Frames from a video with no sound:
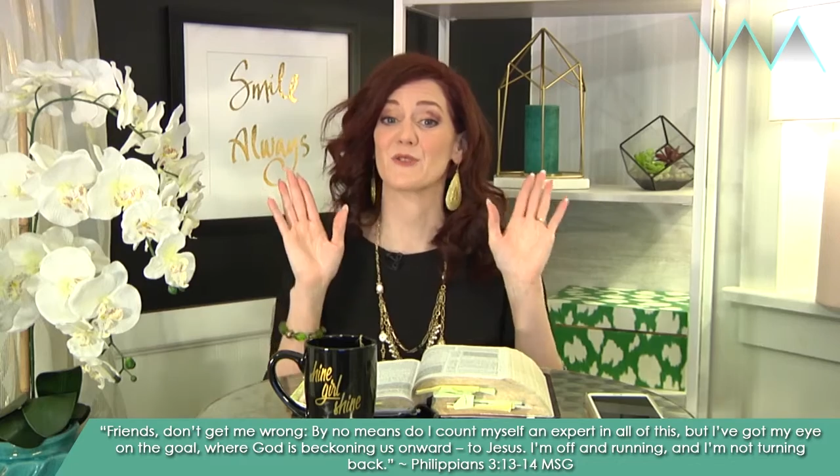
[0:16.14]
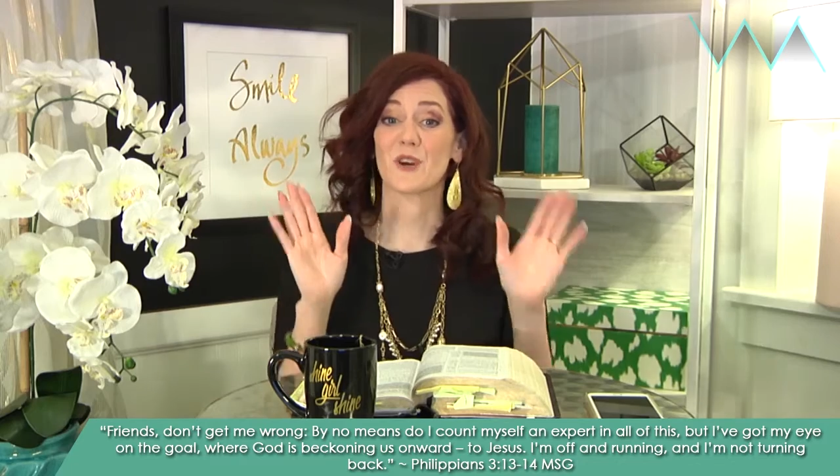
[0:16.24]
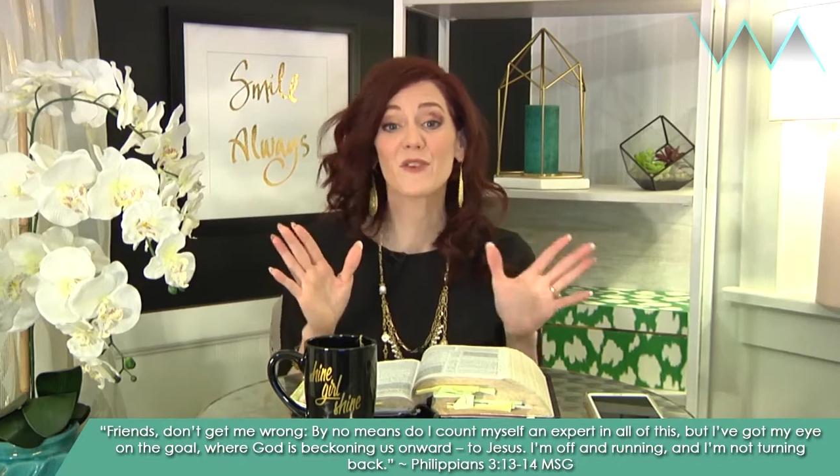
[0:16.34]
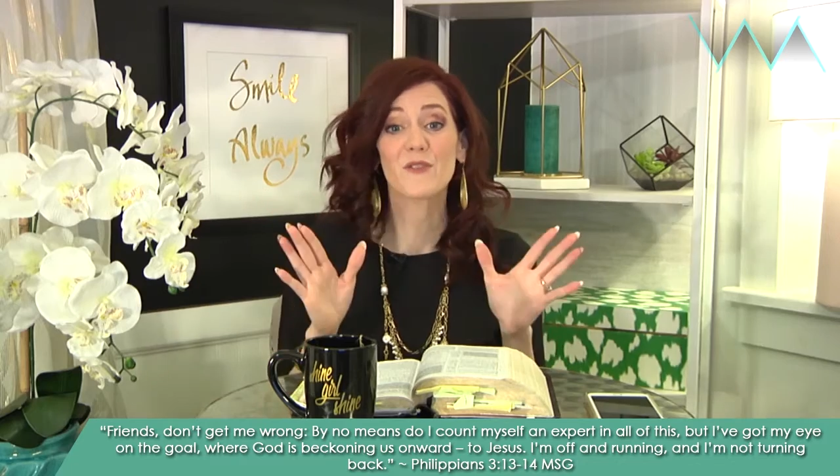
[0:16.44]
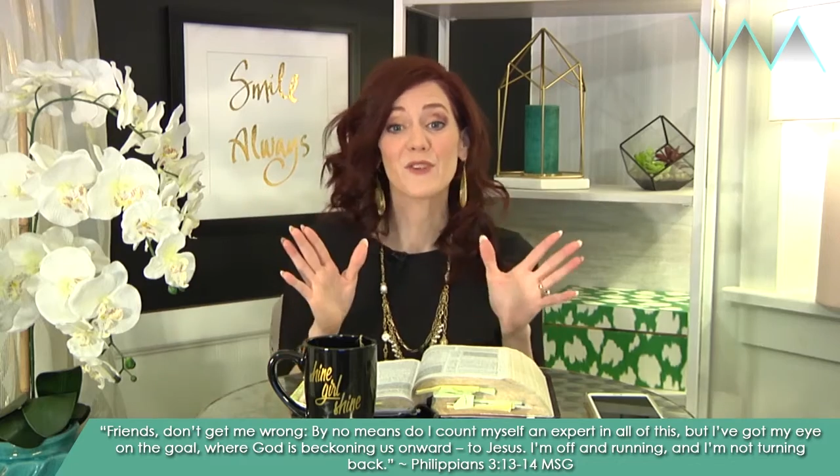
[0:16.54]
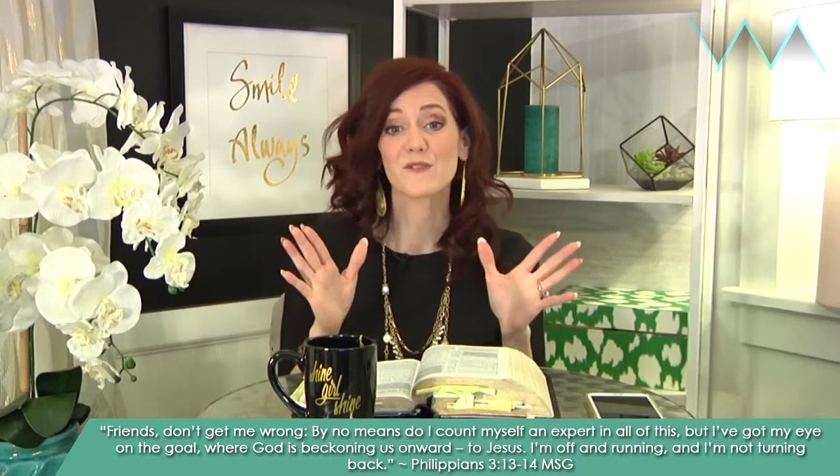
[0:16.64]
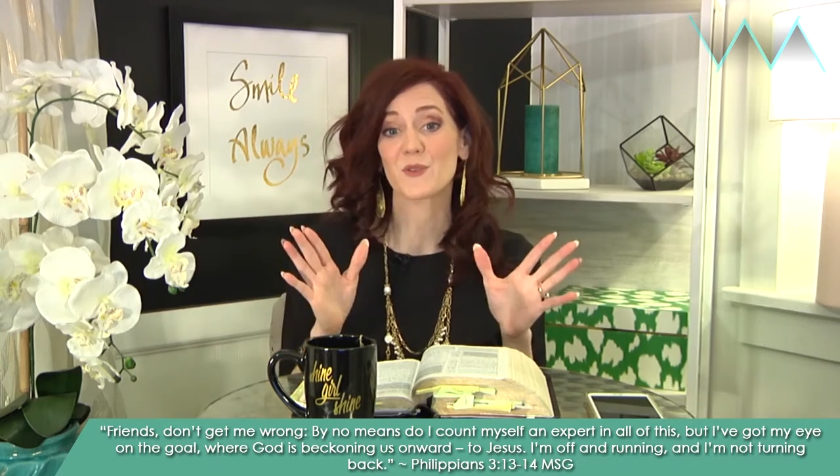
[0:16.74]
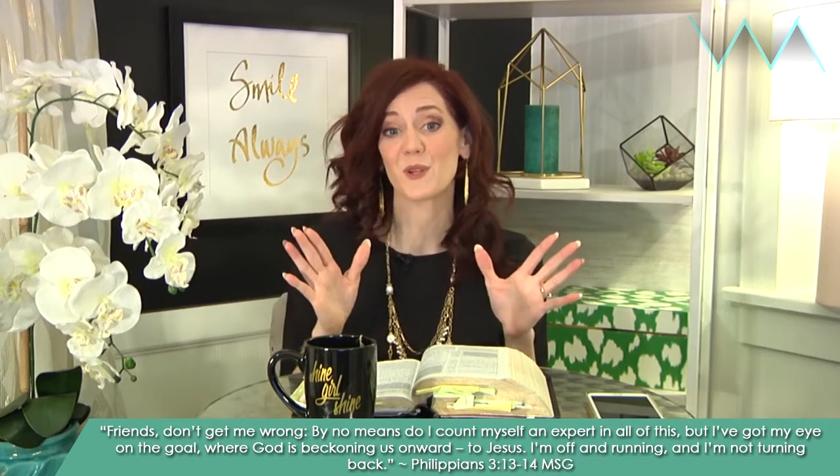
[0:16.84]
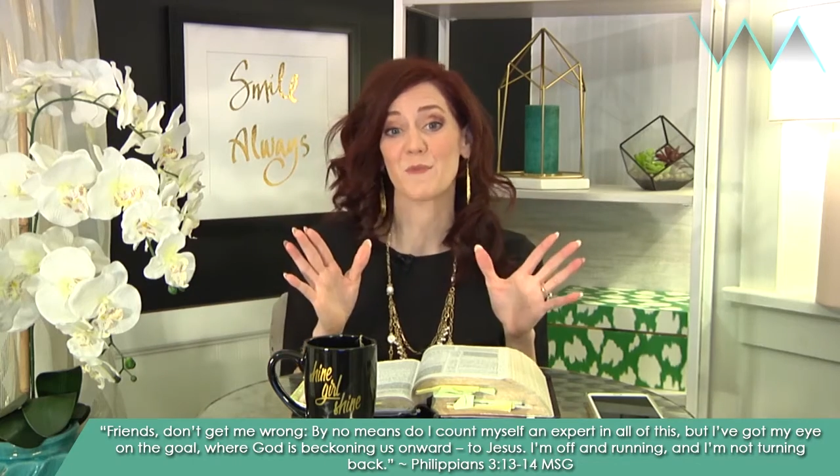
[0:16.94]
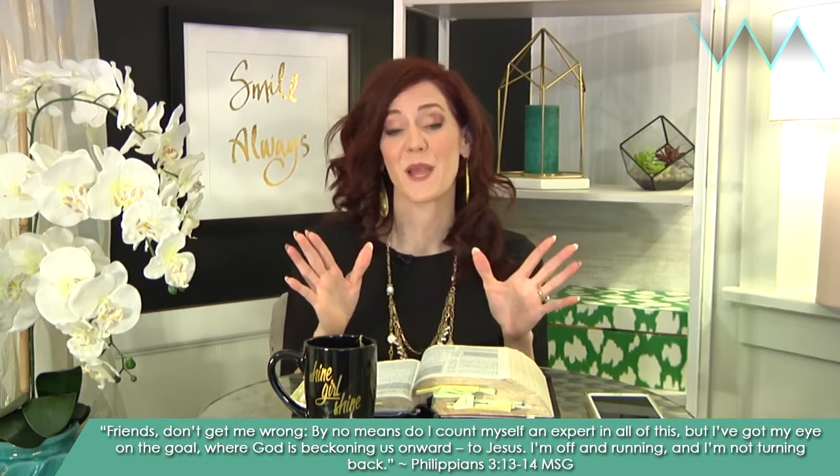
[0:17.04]
trunk full of
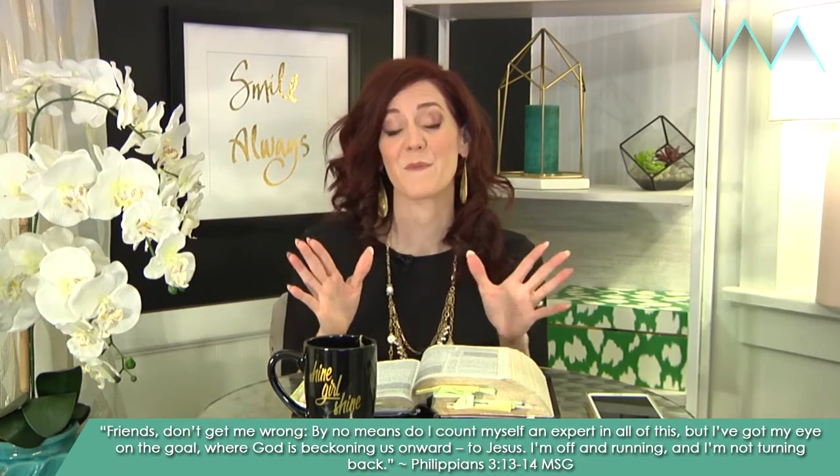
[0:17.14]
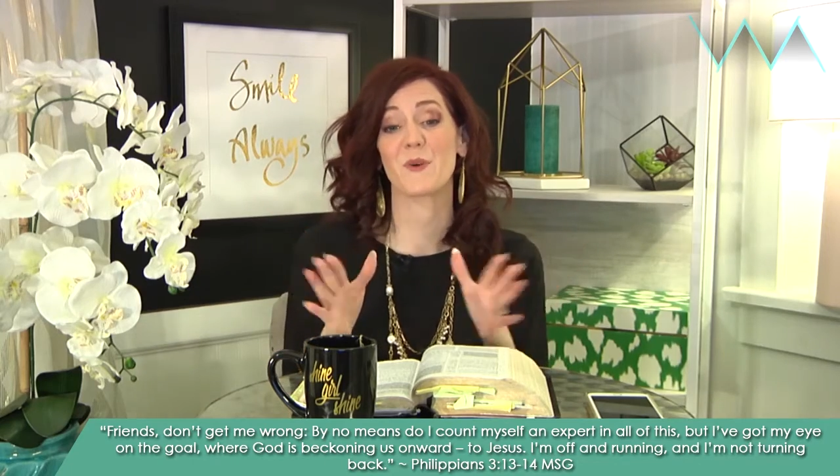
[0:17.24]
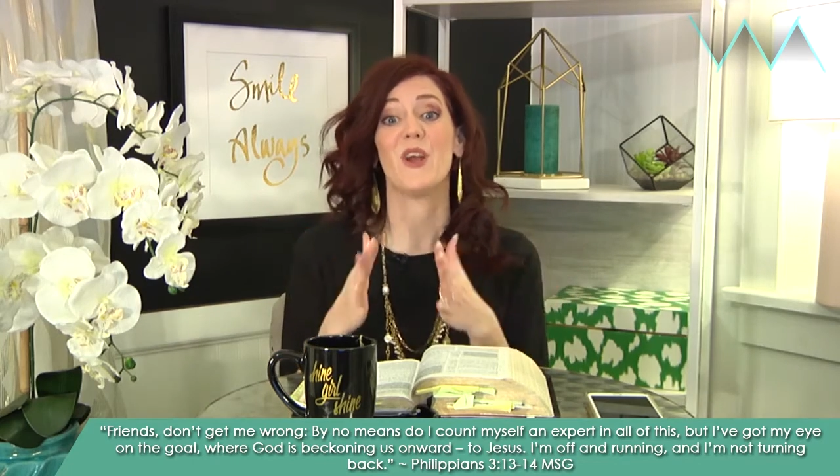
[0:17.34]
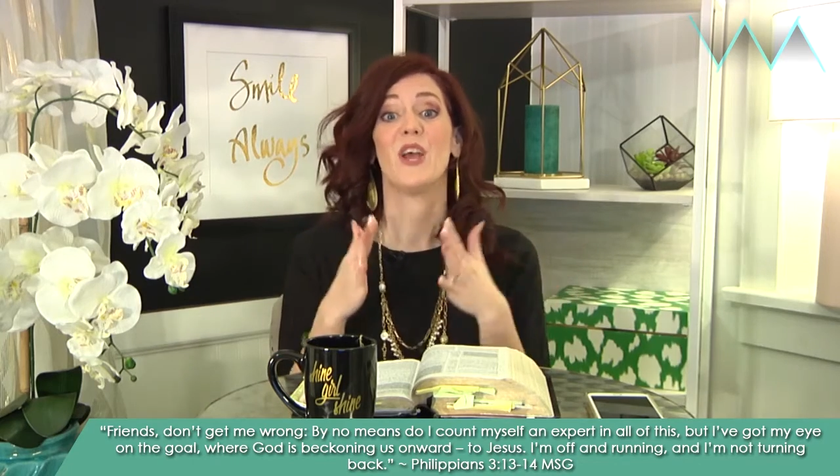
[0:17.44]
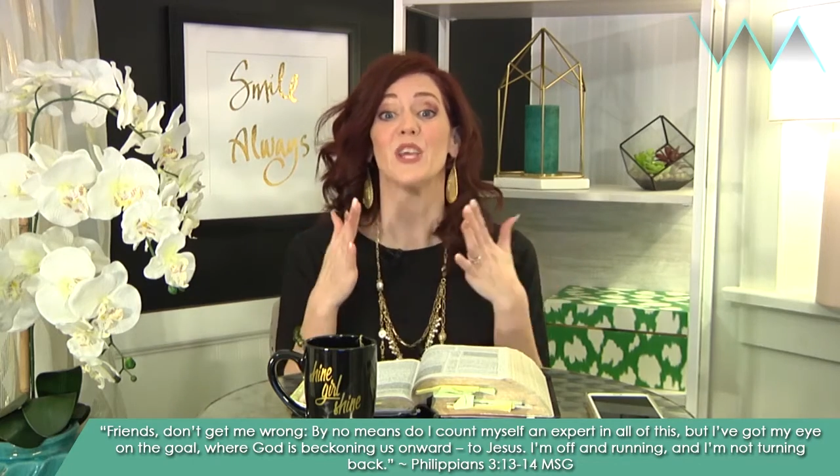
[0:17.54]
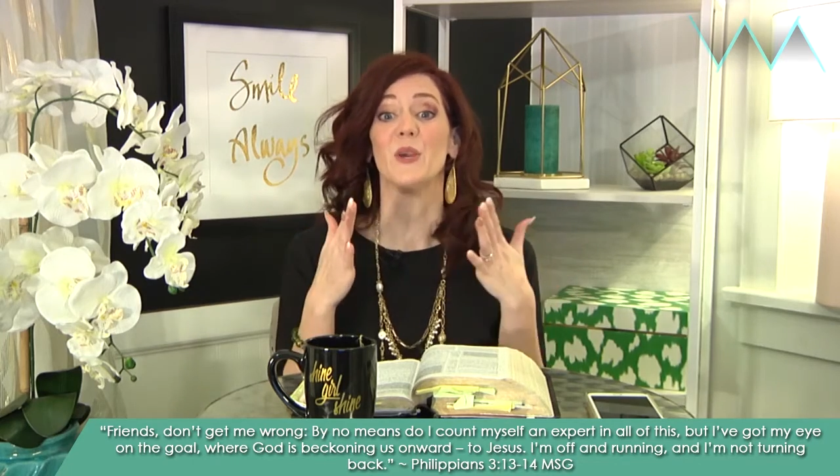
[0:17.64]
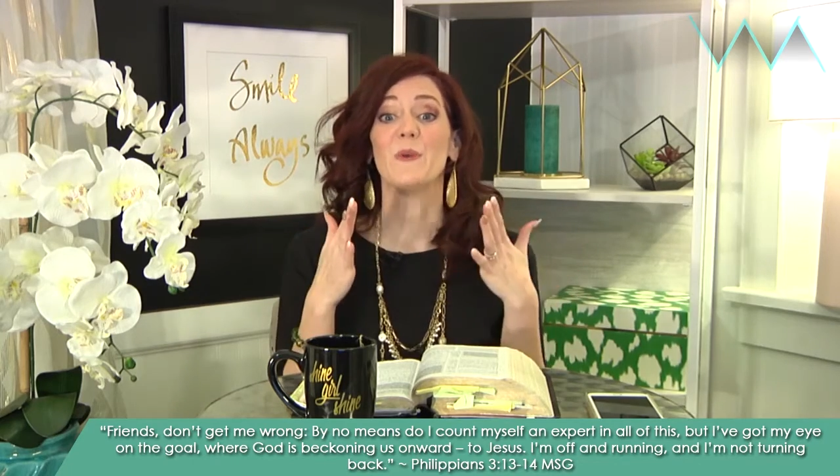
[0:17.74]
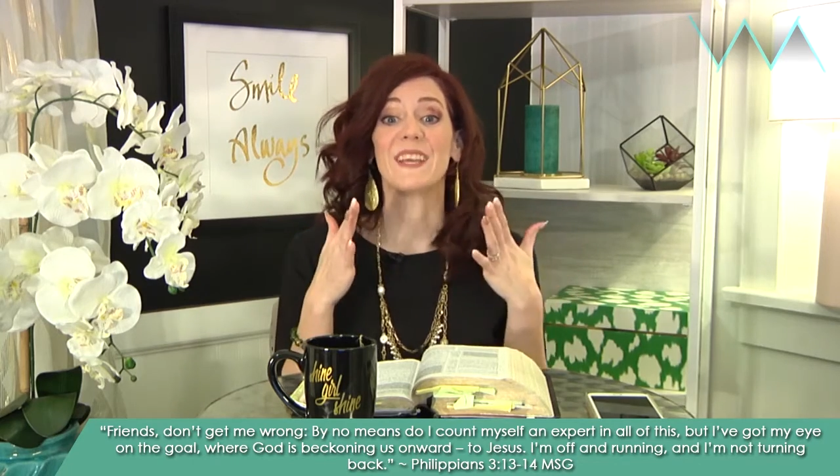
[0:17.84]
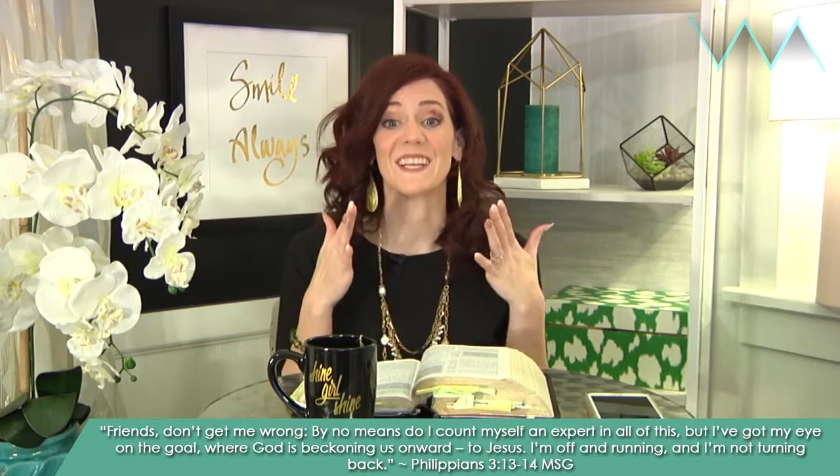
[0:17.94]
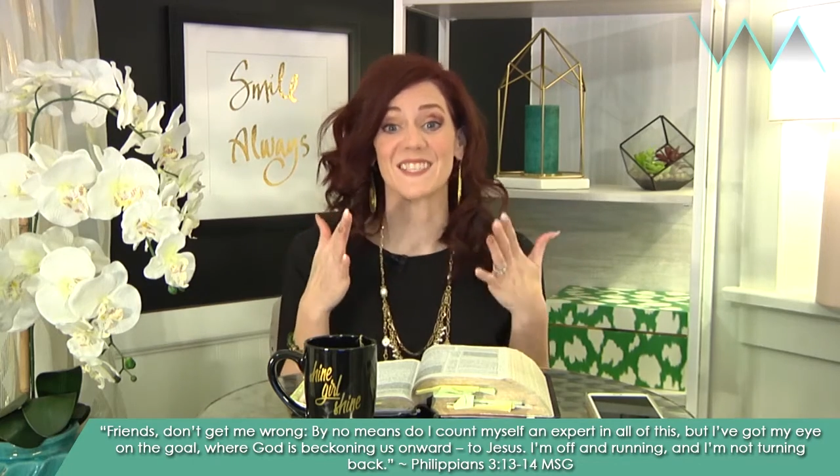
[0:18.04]
toilet paper, you
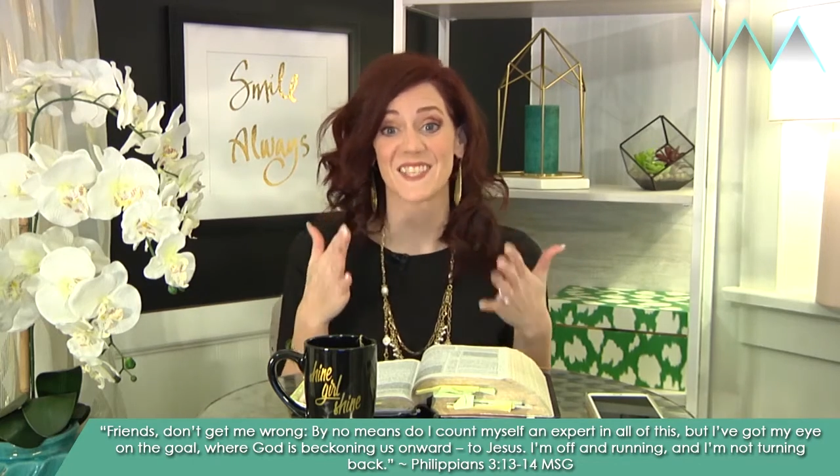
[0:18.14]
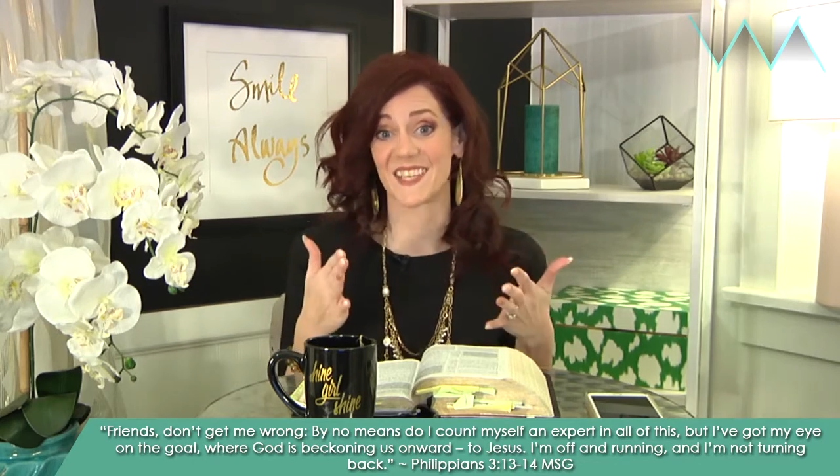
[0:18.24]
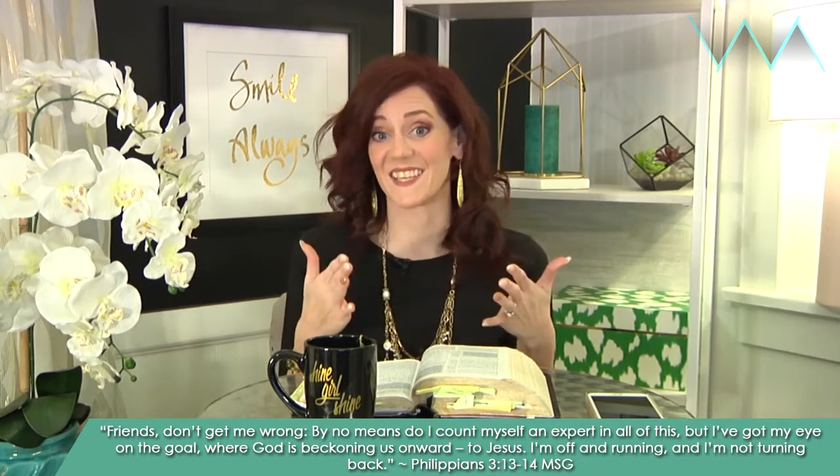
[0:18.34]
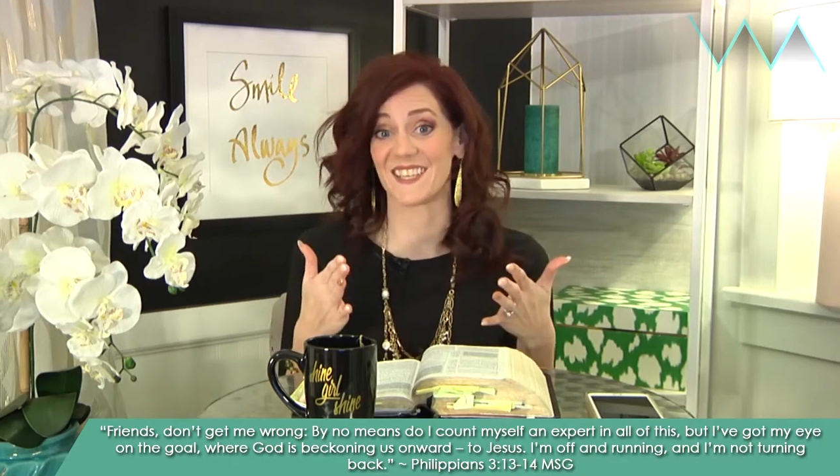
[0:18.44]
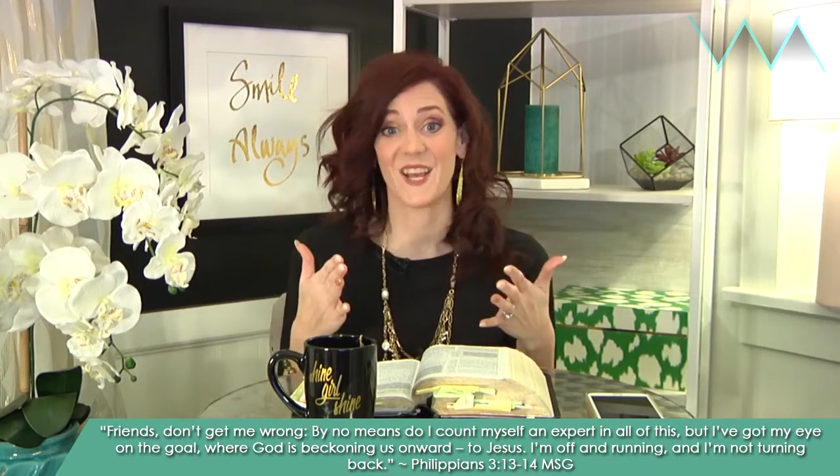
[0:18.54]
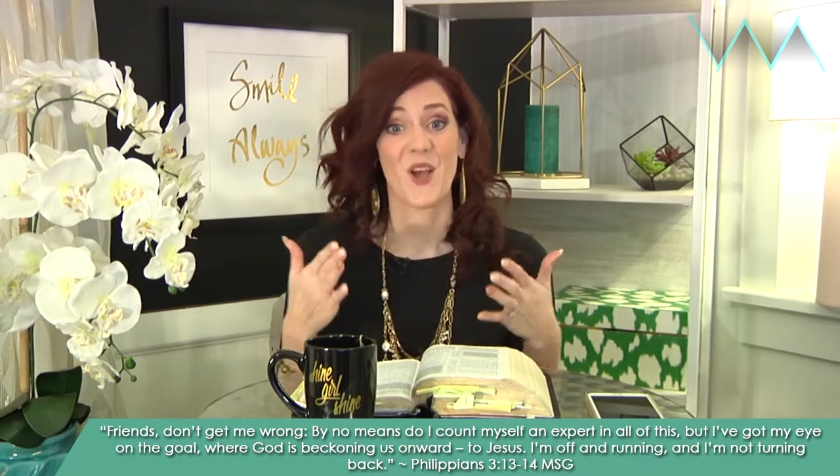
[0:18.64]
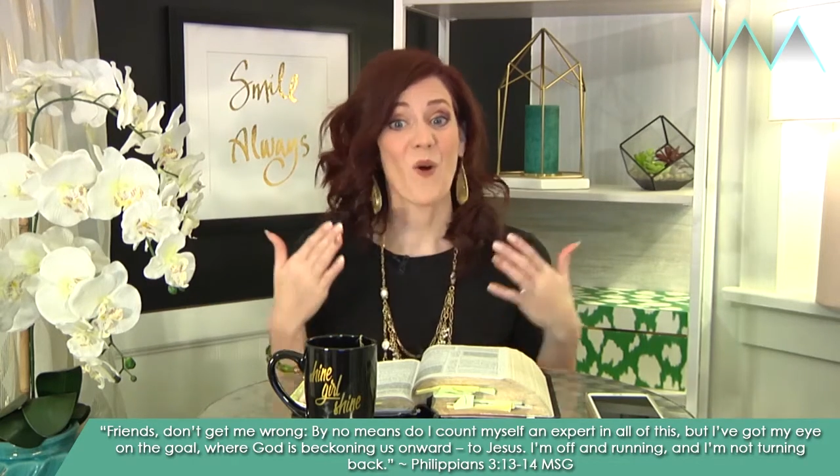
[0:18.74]
would get a ticket.